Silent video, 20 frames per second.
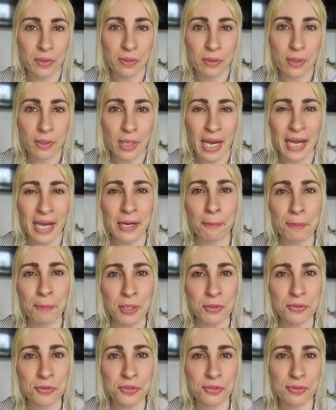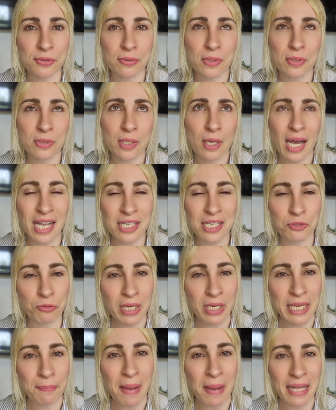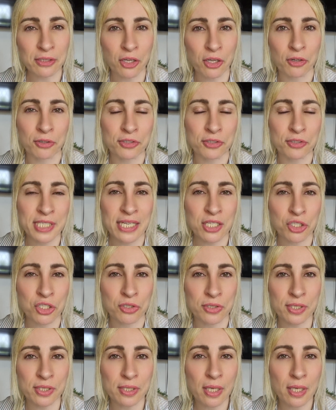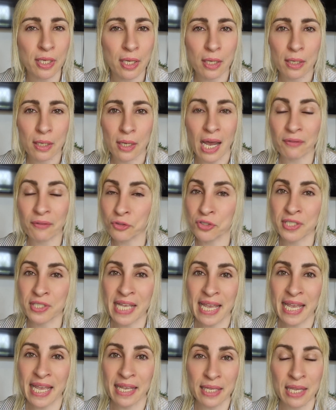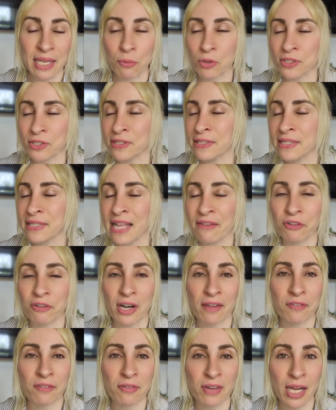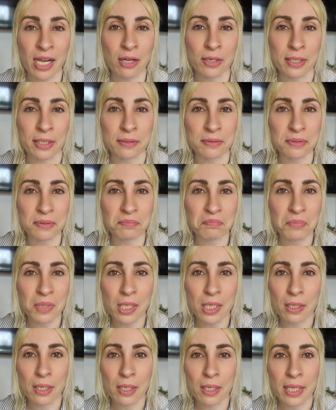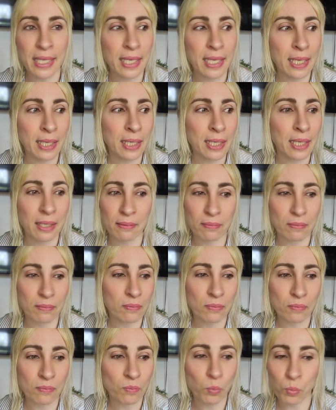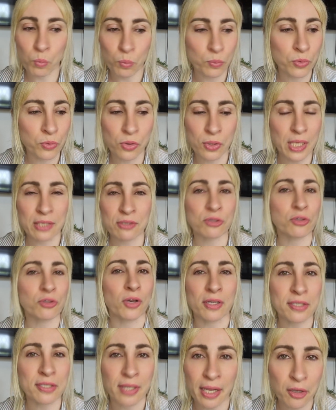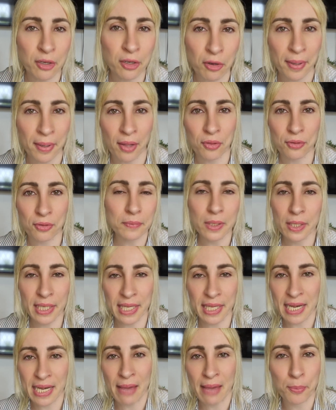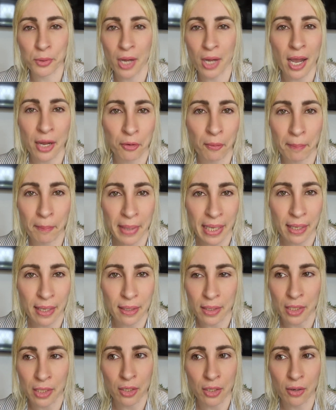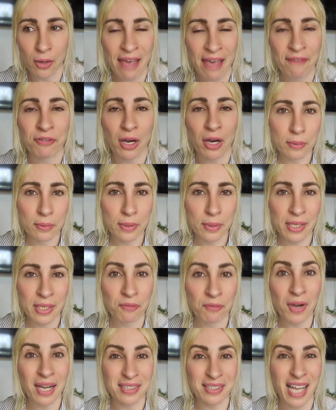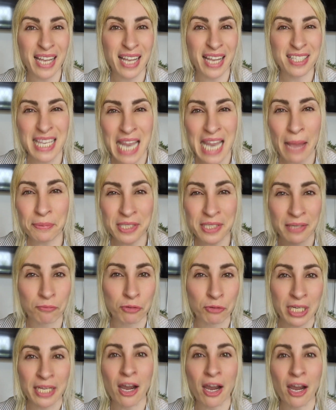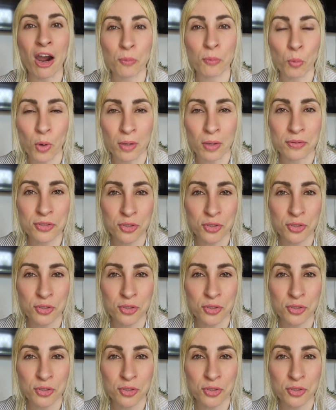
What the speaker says: And abuse has really bad connotations. I have to say, he was never ever violent. He is not a psychopath. He never put a hand on me, ever. In fact, I slapped him really hard once.